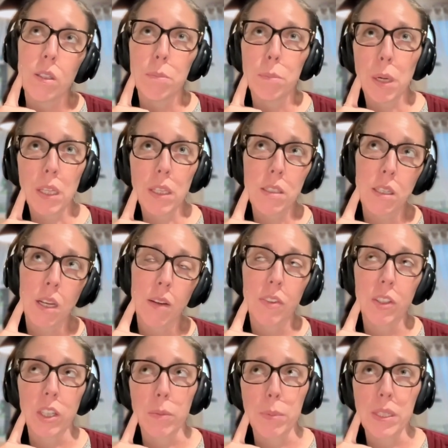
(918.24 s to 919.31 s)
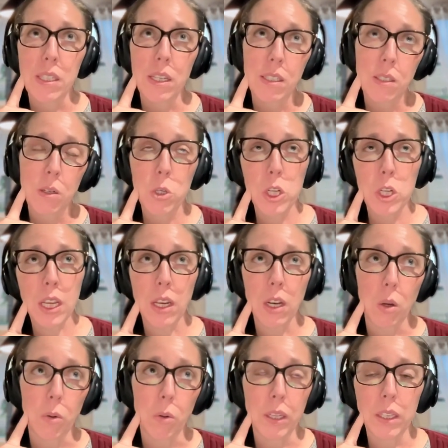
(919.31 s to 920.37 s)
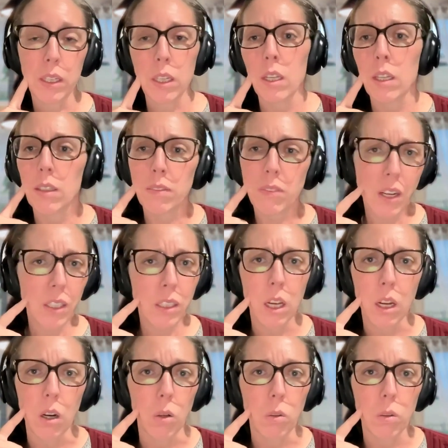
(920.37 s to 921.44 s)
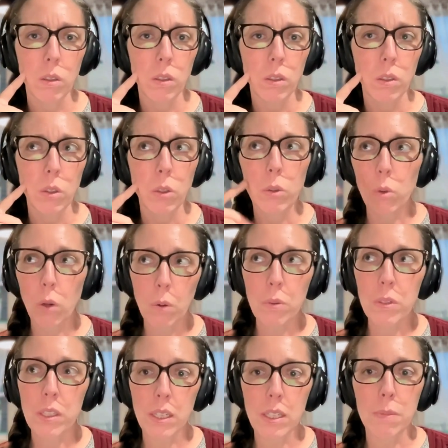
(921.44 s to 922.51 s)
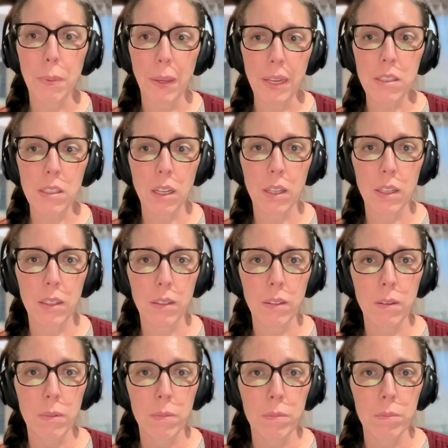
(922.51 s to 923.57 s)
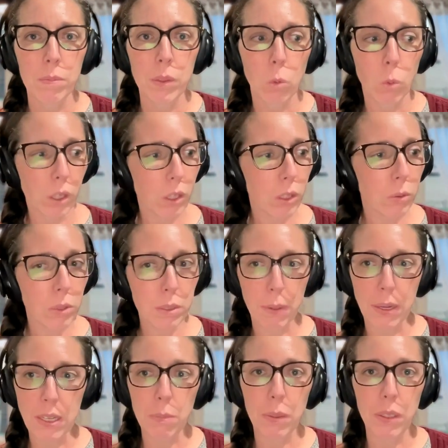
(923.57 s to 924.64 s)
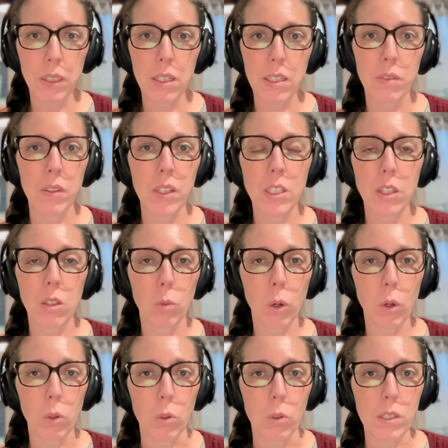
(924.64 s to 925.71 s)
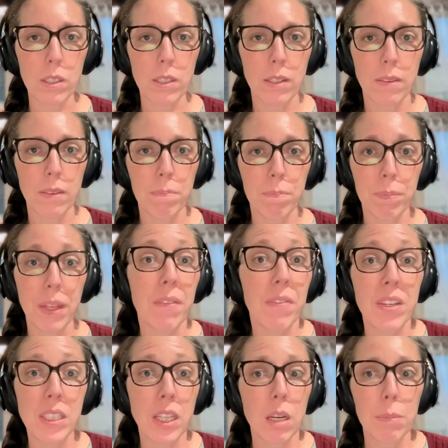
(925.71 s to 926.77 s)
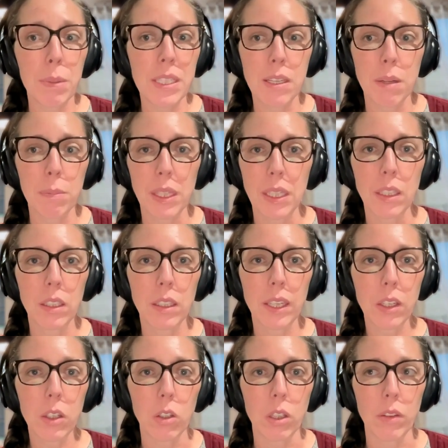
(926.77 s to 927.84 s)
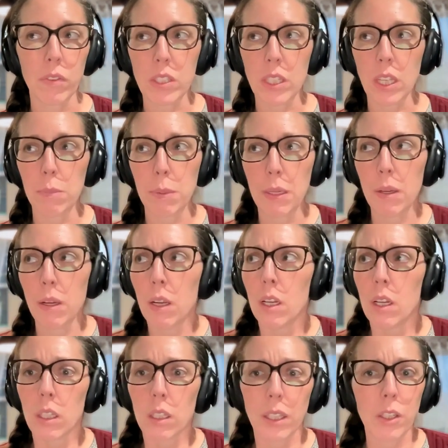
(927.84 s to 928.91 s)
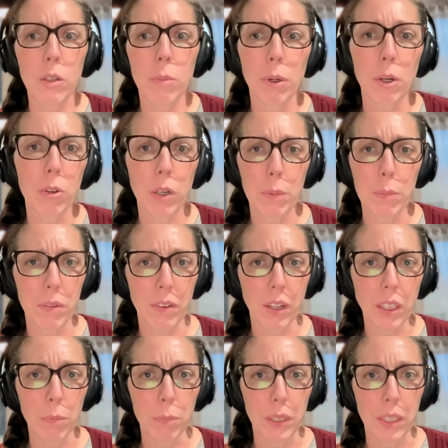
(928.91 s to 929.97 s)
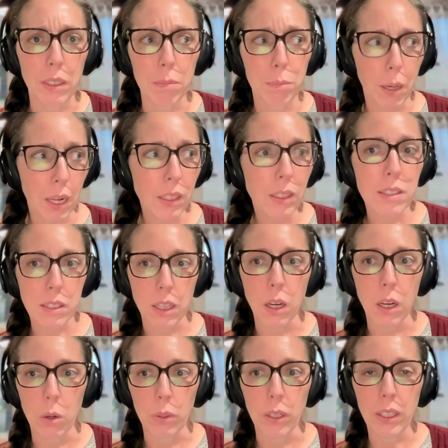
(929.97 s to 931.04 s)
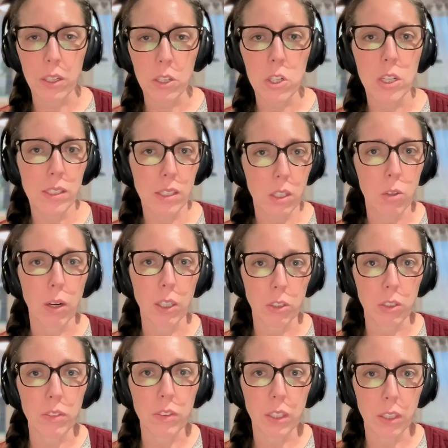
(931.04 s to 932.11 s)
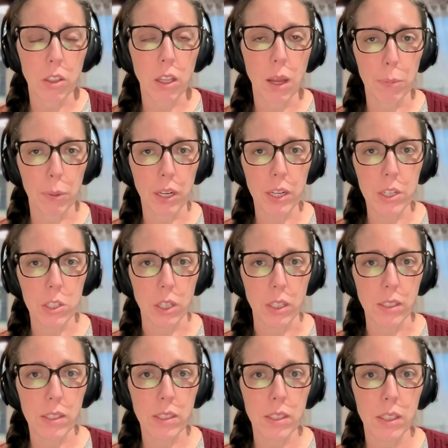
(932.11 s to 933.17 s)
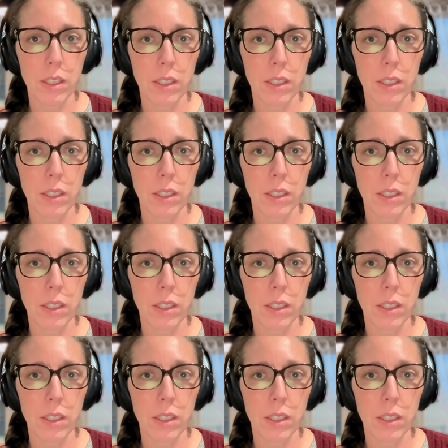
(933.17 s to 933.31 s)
Molly's not very busy, so she can own it. Fuck no. Who owns it is based on what are the responsibilities of each of the roles. If it's going to be something clinical, if it's going to be clinical program development, Molly's going to own it because she's the director of clinical operations.